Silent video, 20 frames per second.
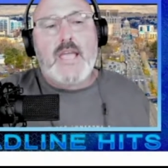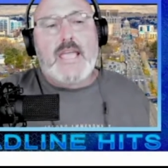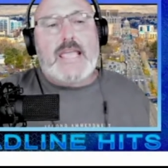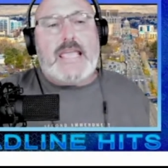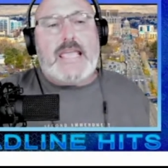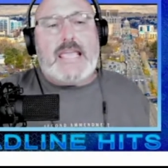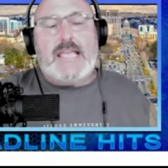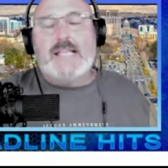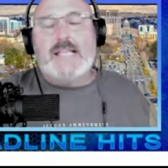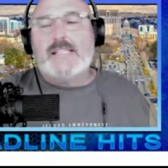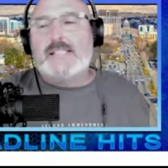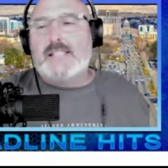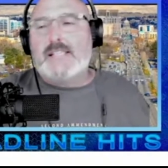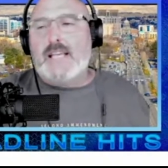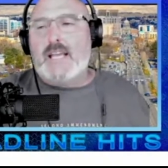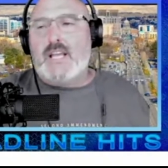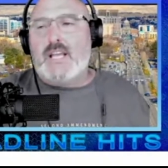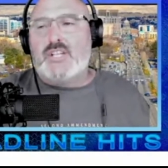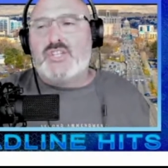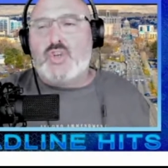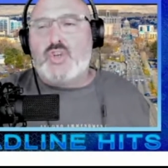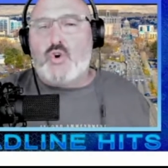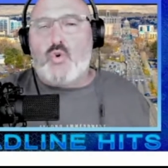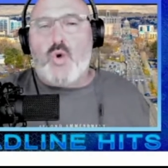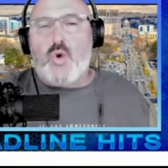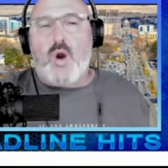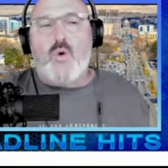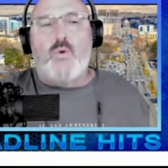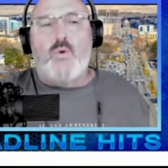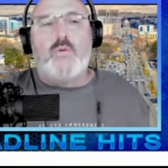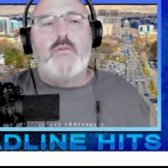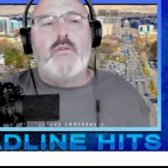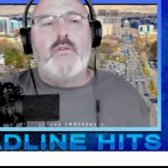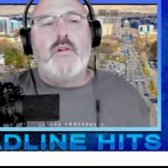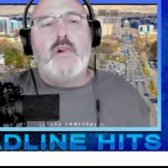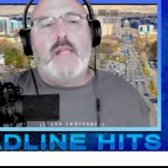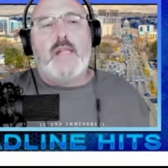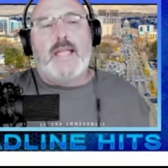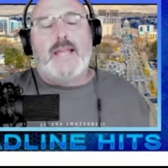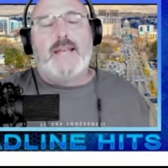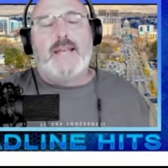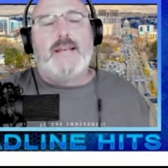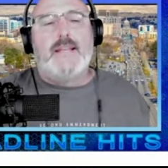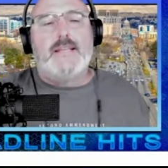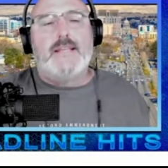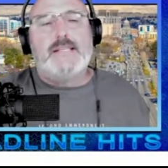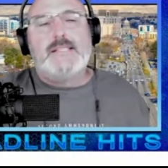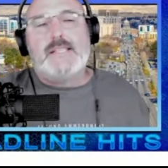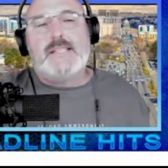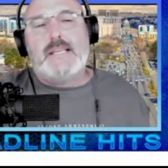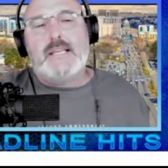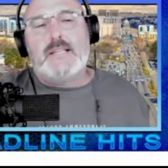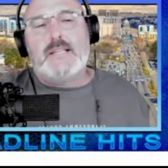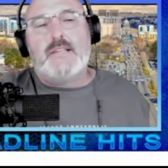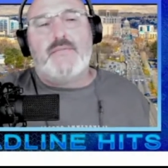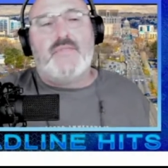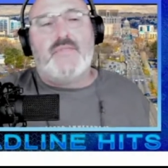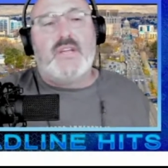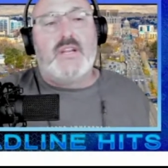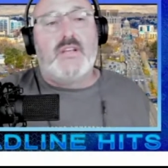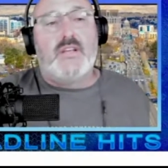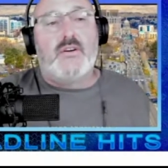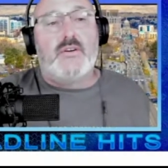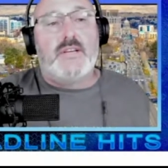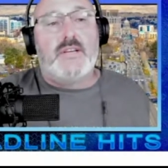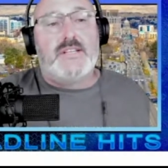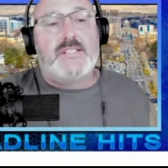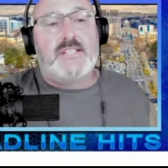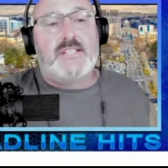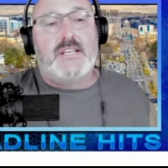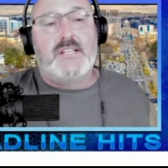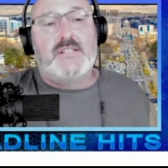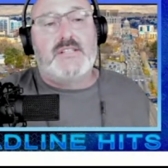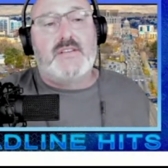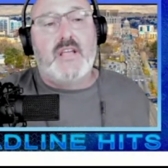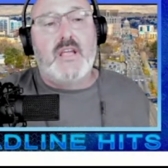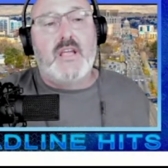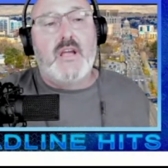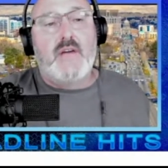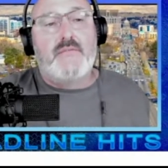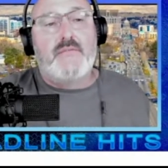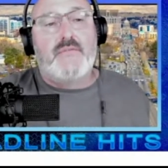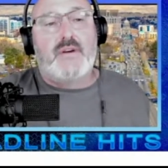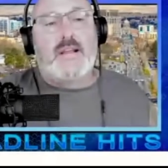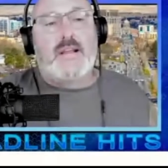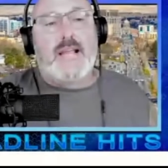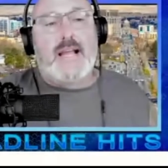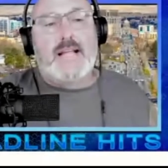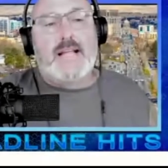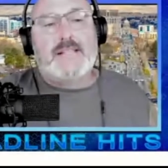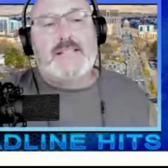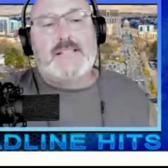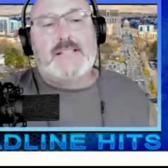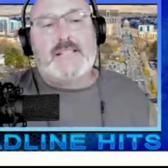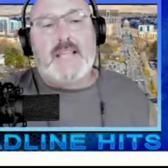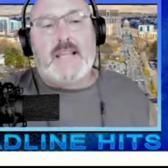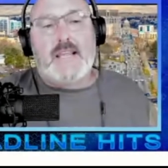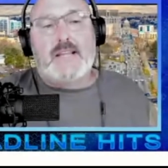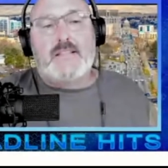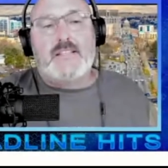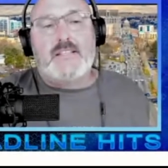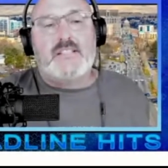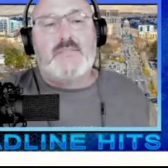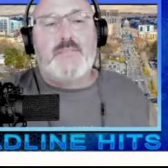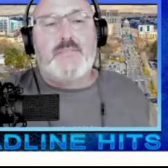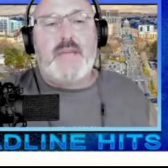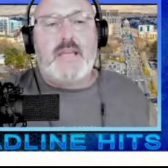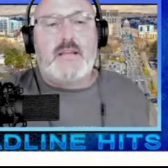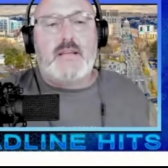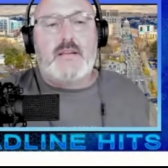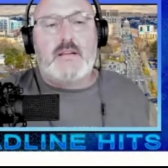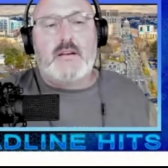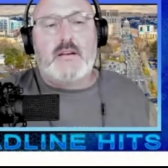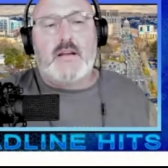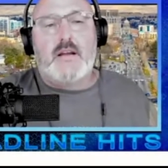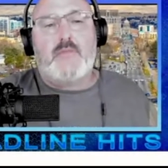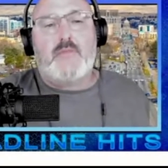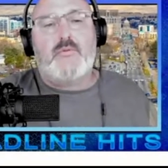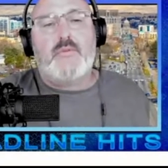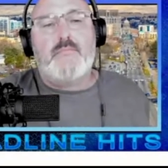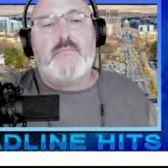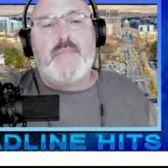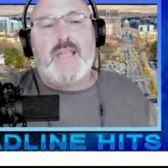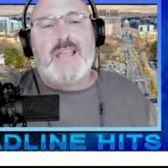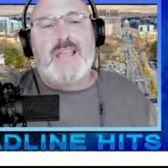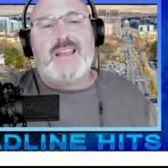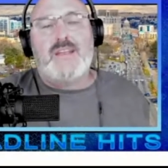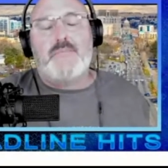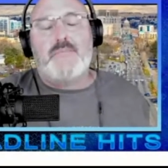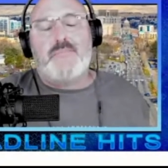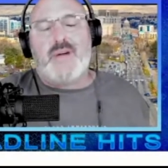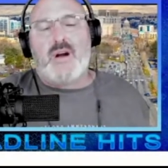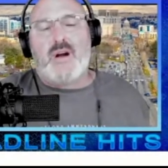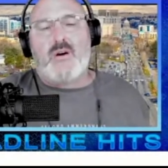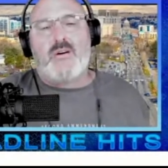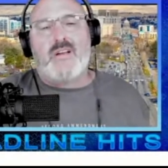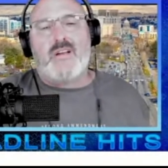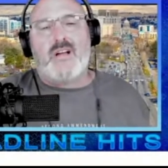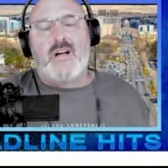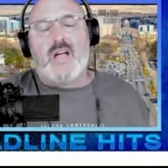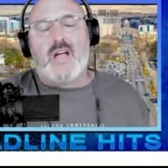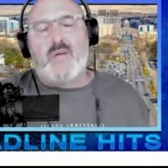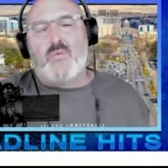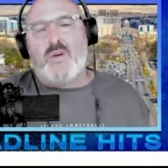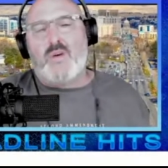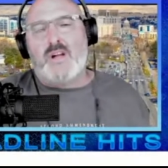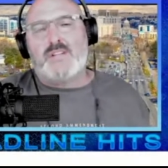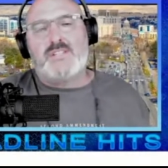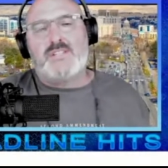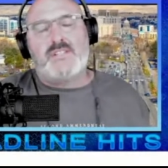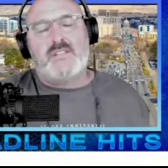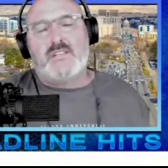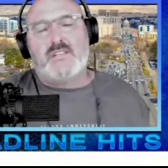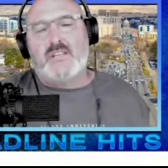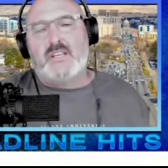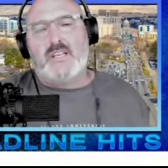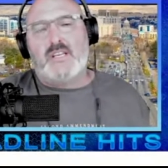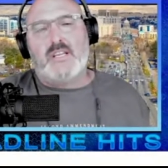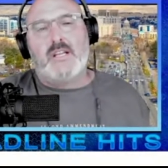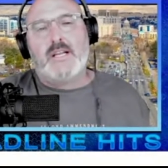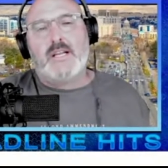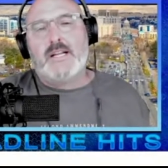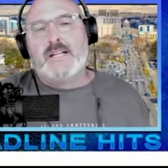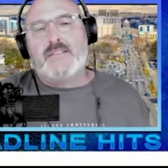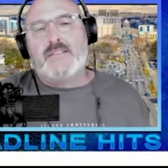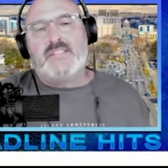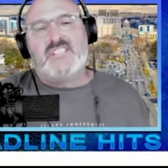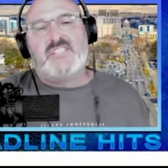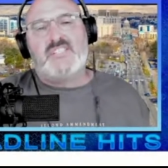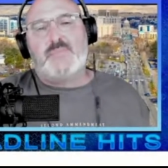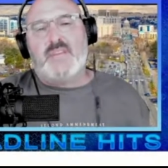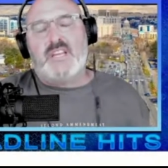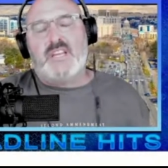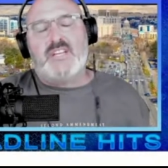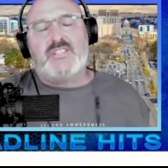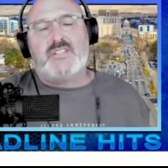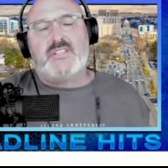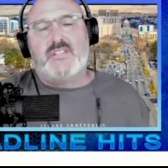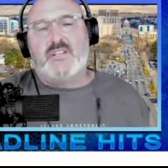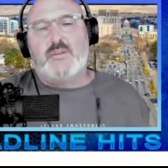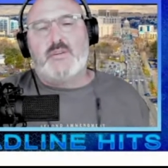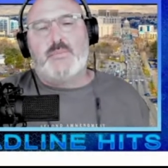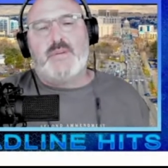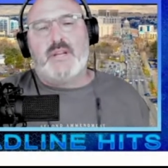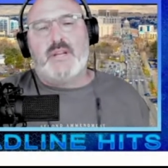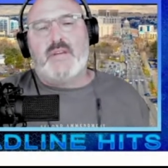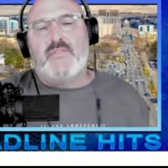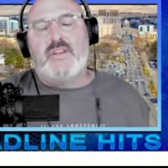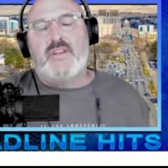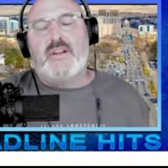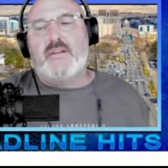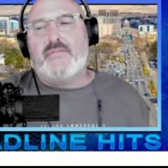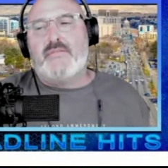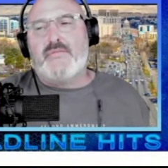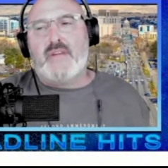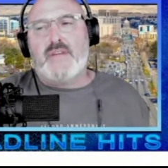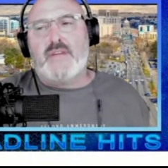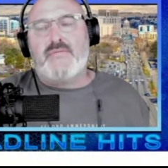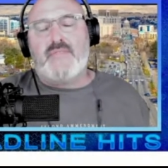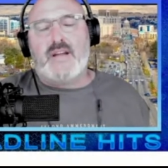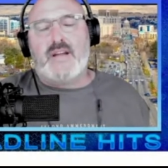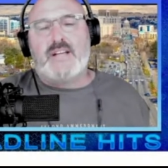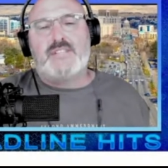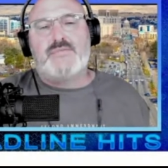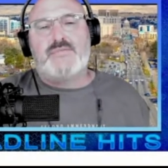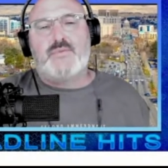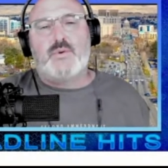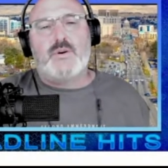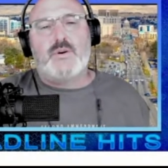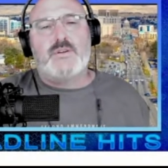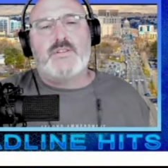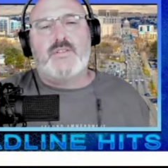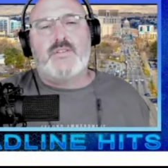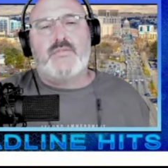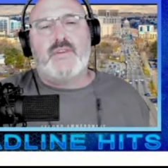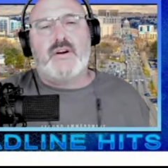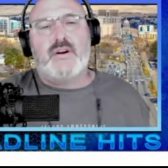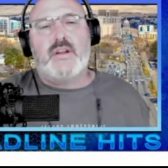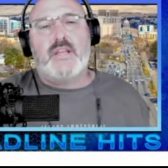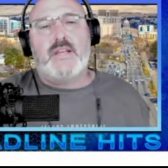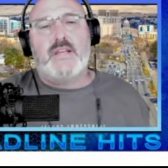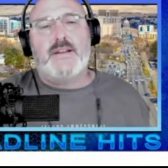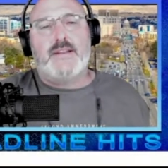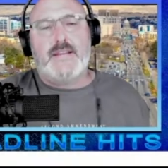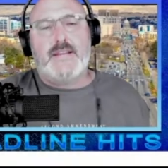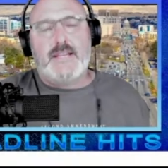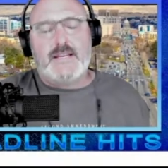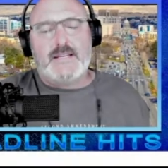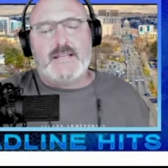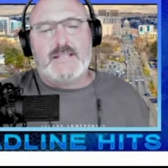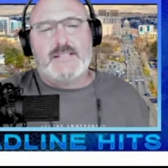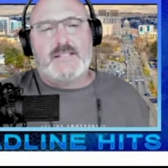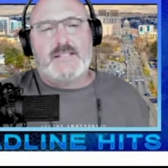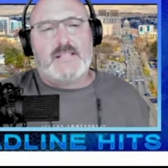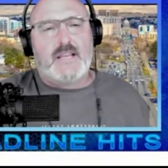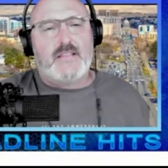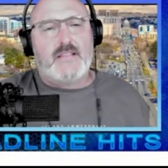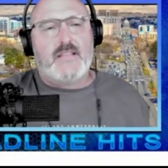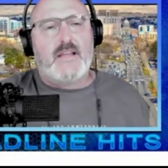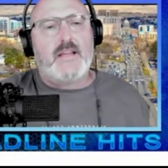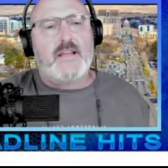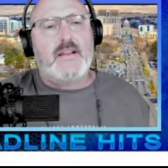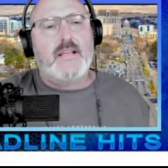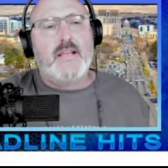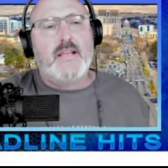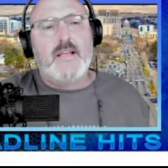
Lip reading: He says, quote, and it is in the video, he says, "For God's sake, this man cannot remain in power." Now, I watched the speech, a little bit of it. I fast forward to the very end, and he does say that.